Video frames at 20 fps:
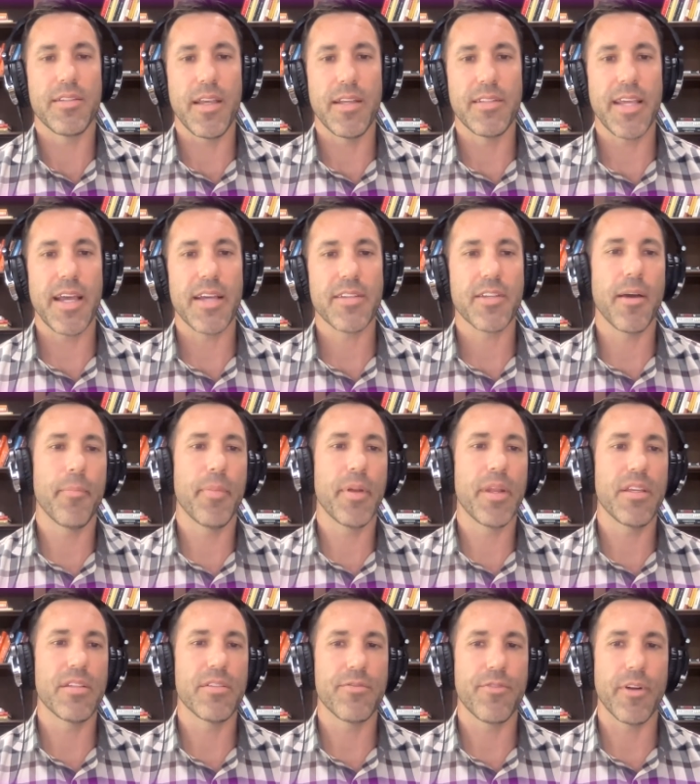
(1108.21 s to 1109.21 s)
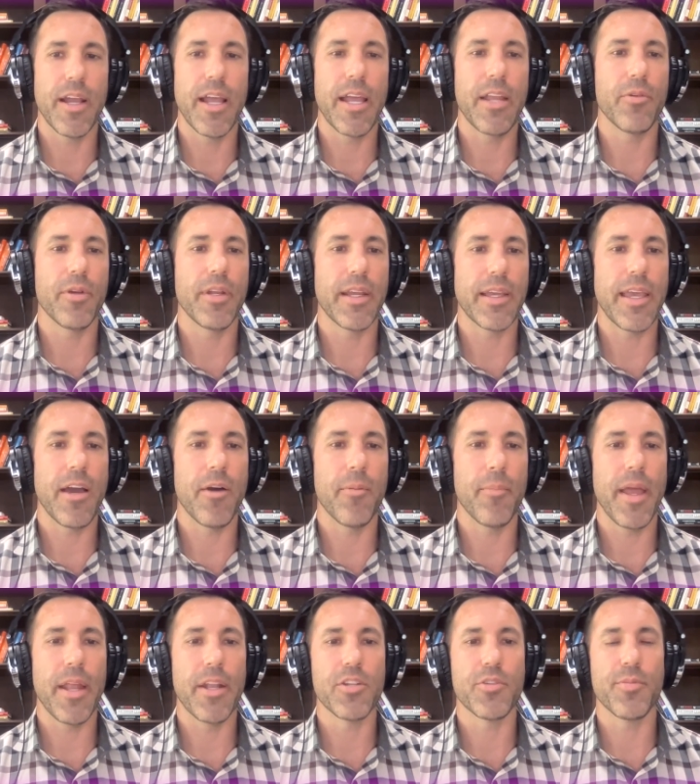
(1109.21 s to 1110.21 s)
in SaaS companies for handling account
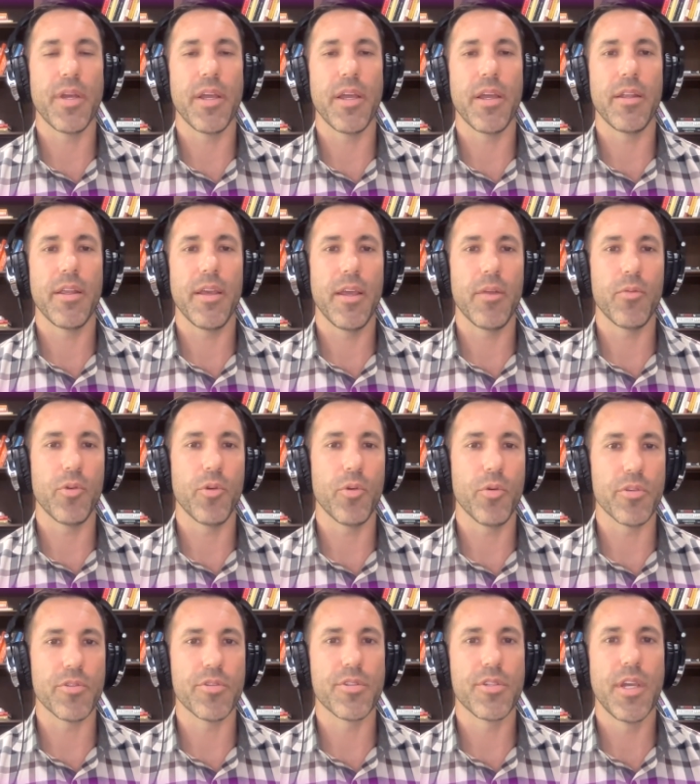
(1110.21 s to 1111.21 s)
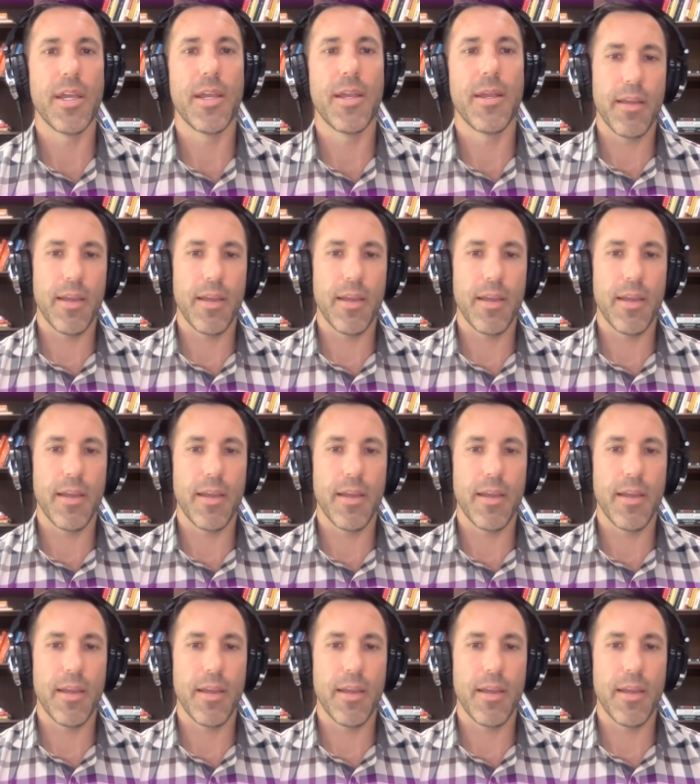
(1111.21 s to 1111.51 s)
management and renewals.